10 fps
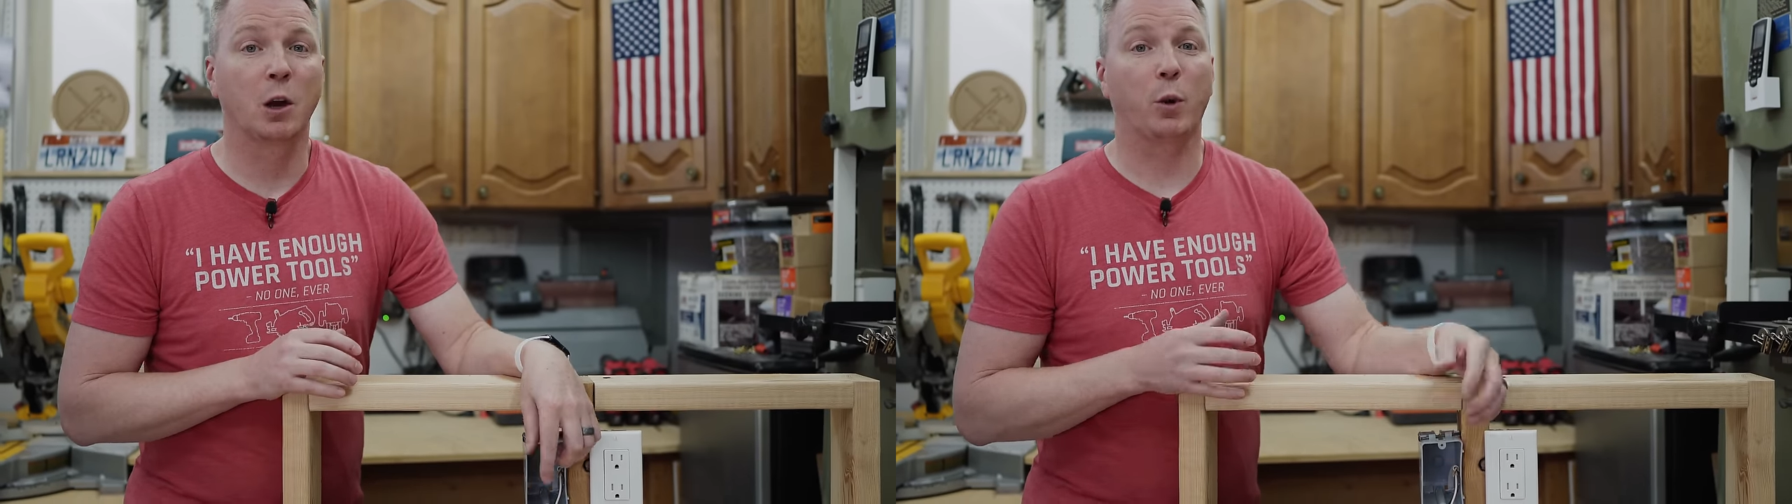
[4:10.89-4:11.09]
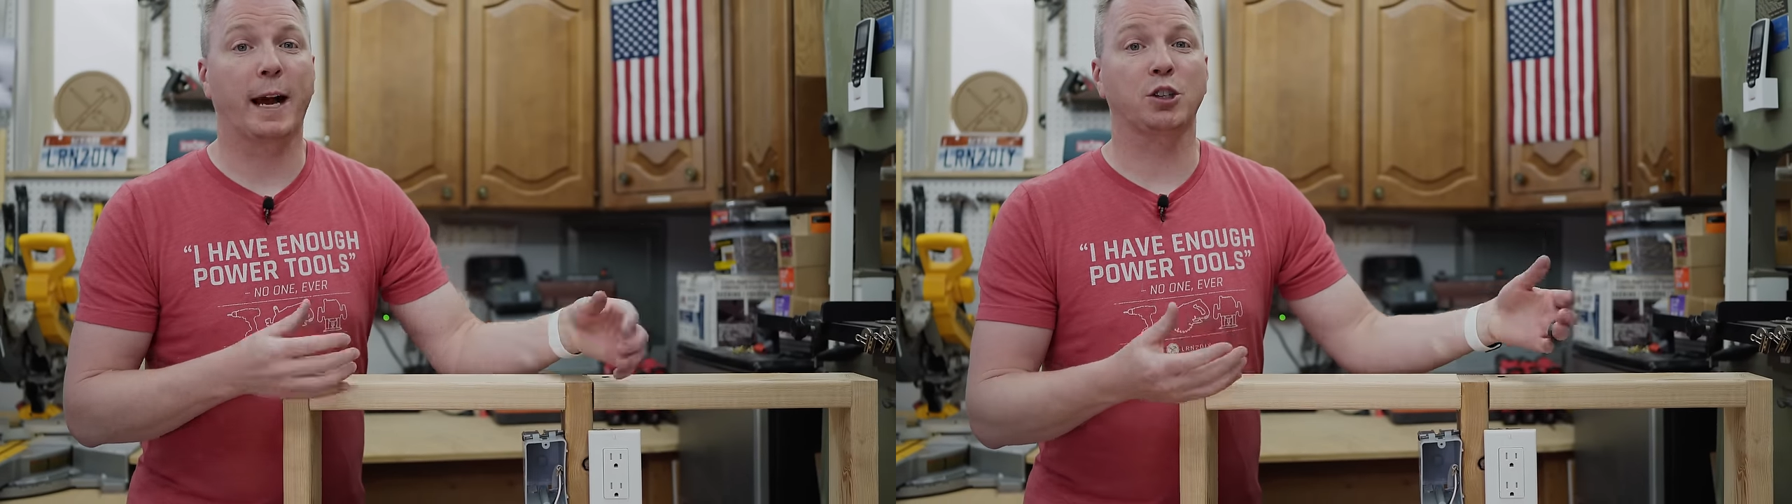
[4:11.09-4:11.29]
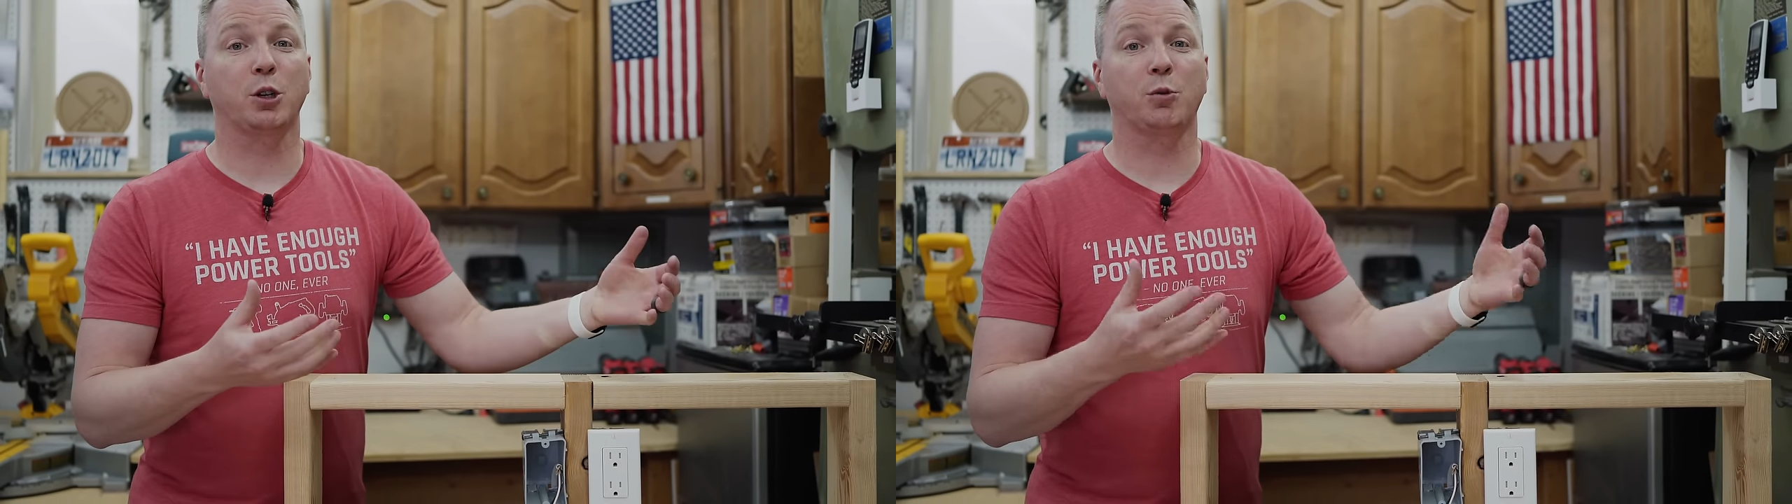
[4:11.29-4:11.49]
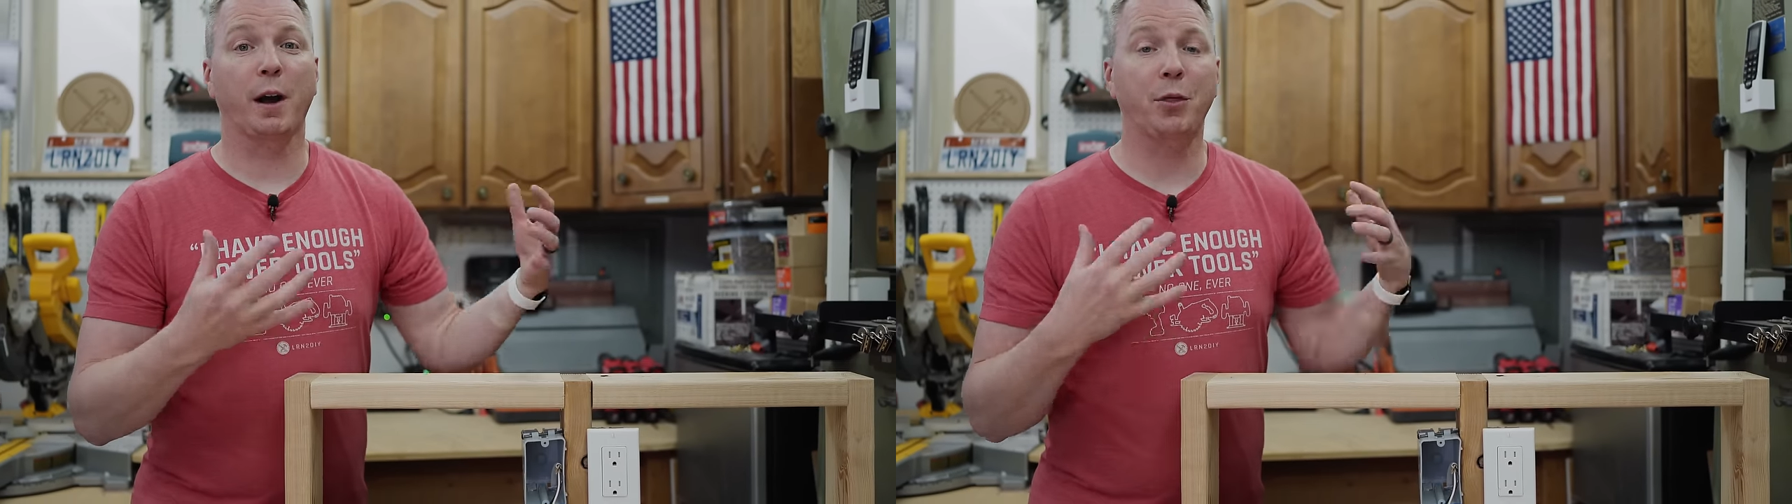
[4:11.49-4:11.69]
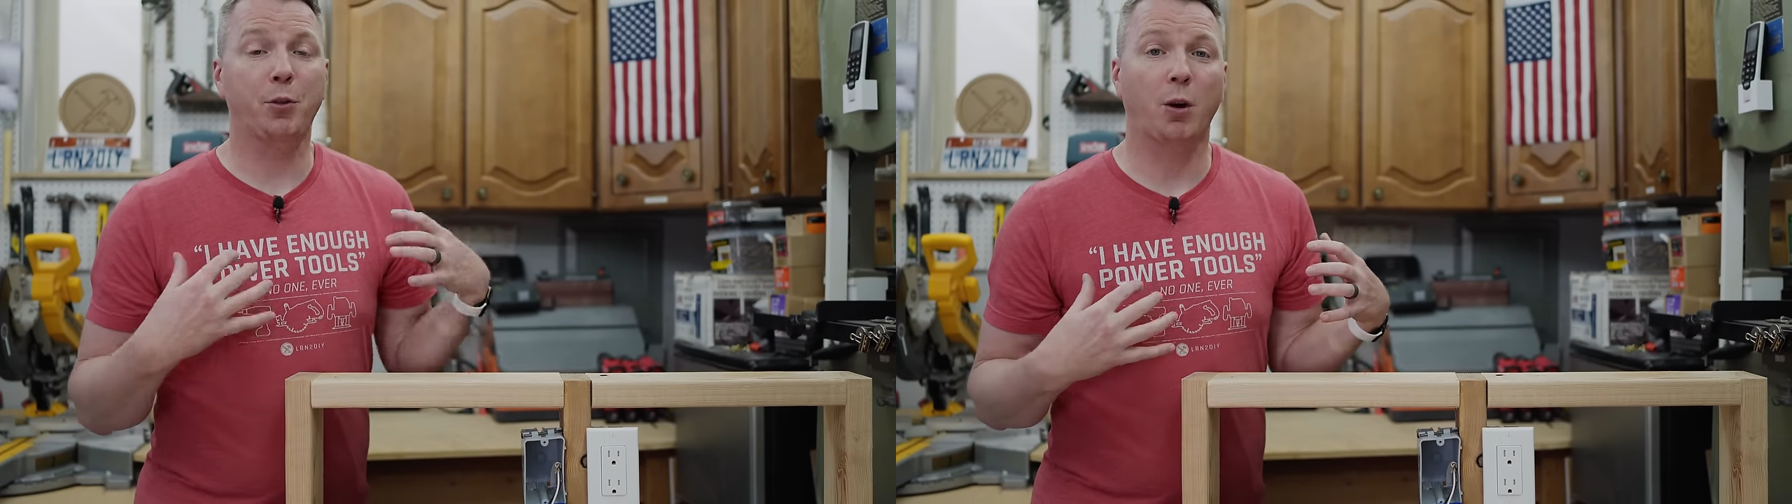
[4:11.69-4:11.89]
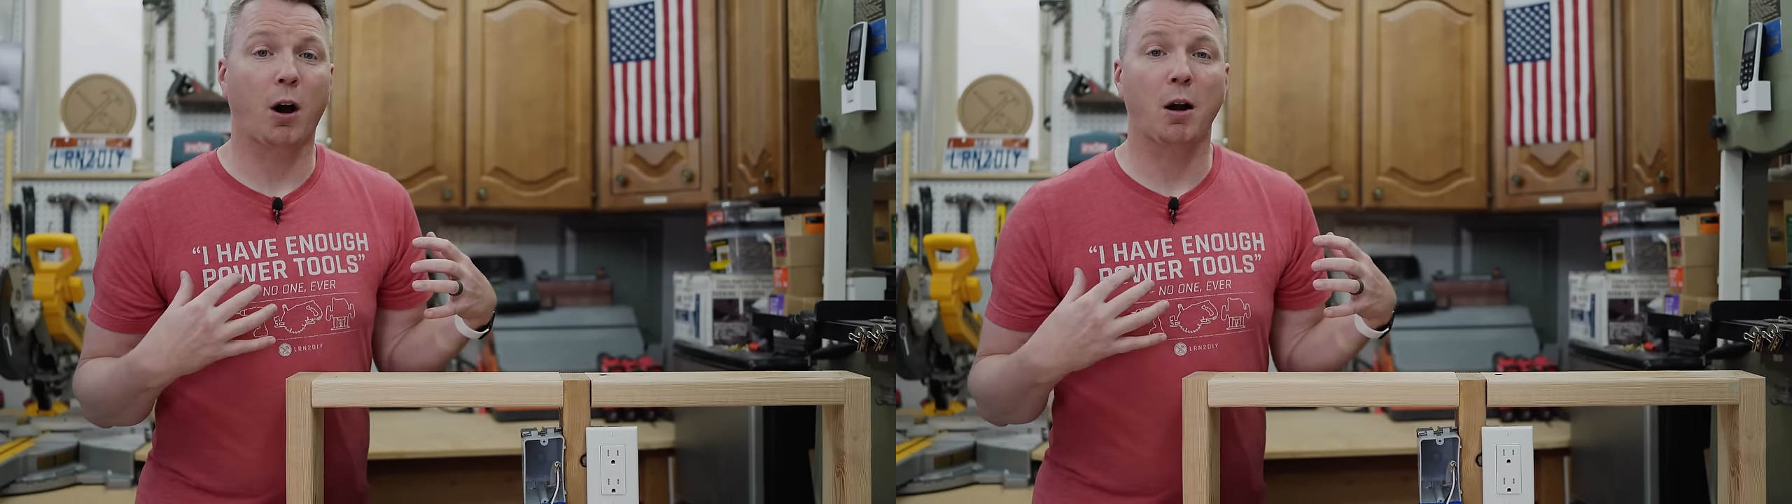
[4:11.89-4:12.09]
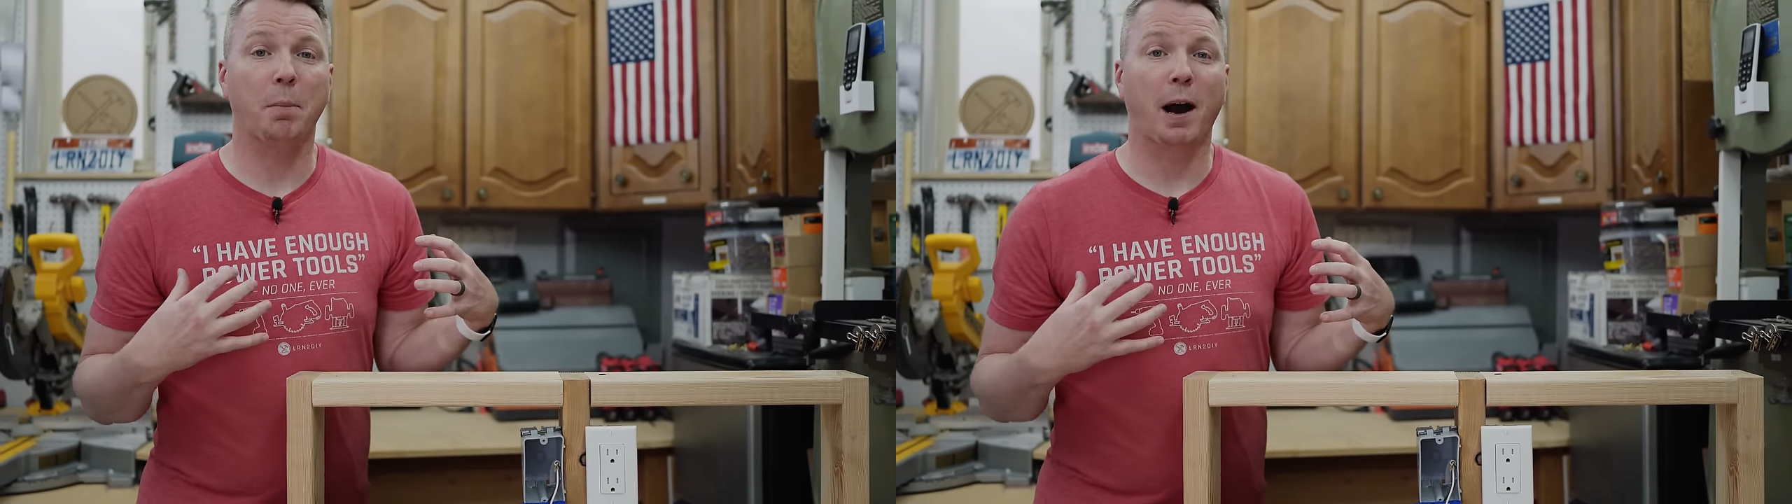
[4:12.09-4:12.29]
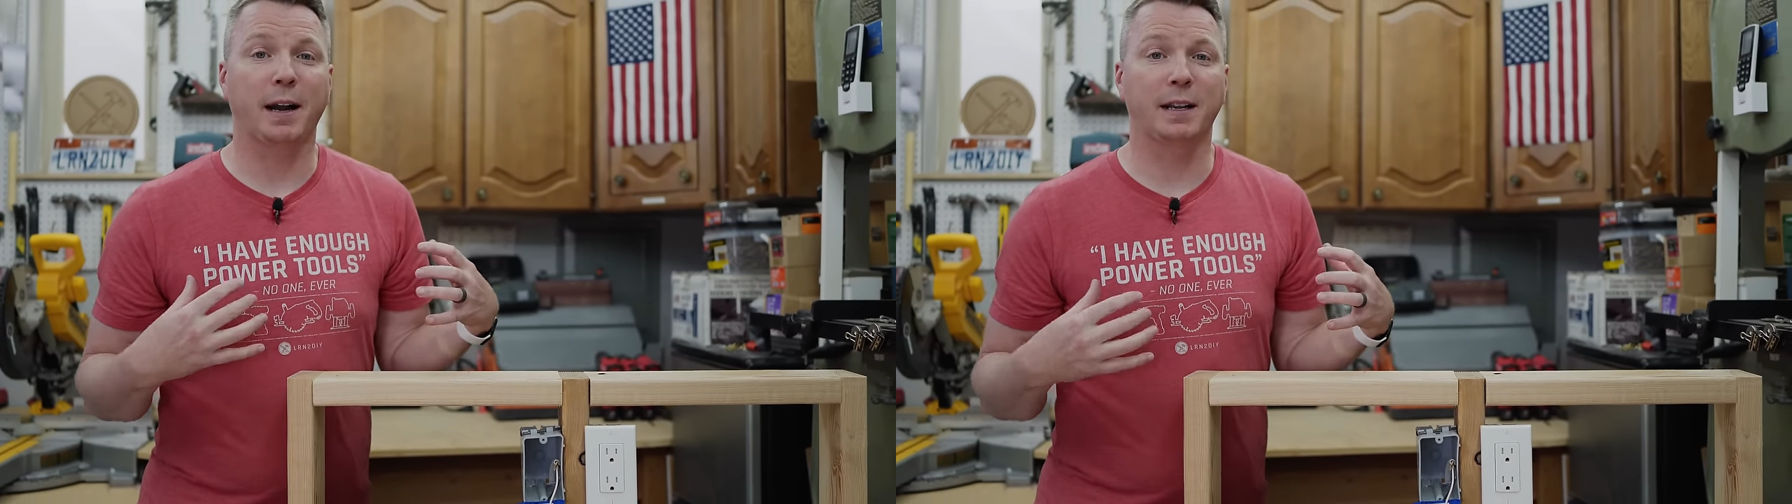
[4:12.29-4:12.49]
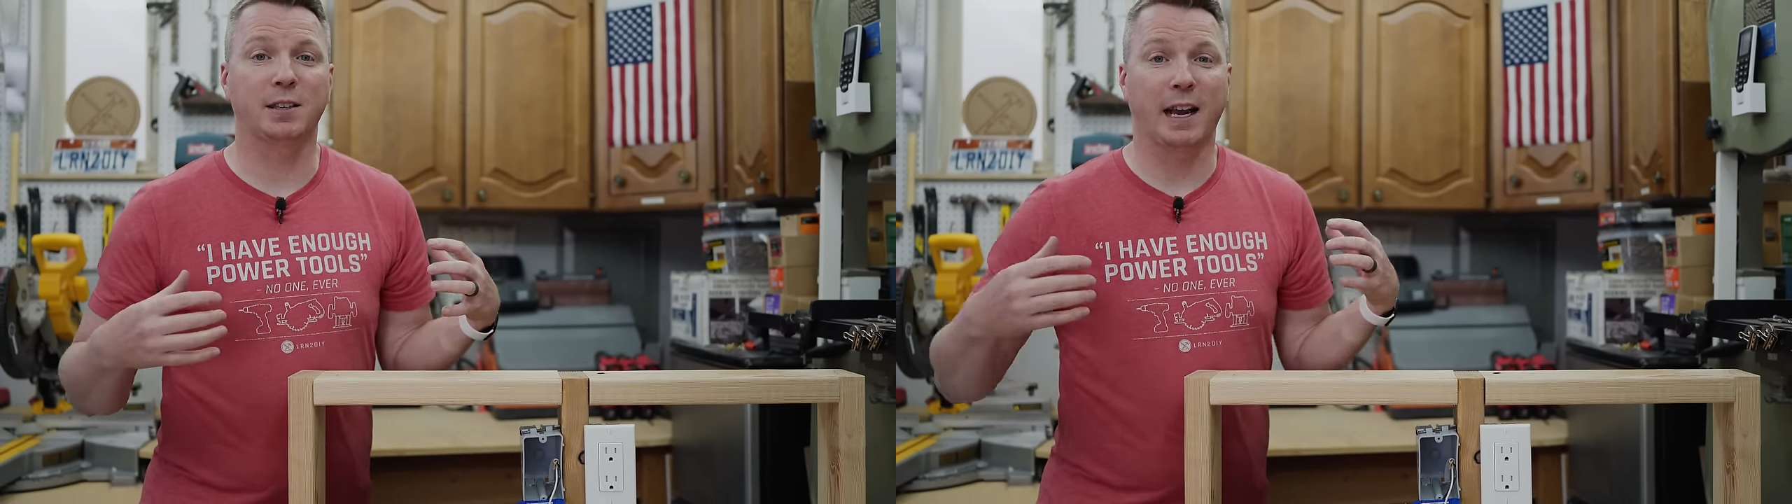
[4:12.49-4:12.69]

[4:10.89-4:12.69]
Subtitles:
would actually run through our bodies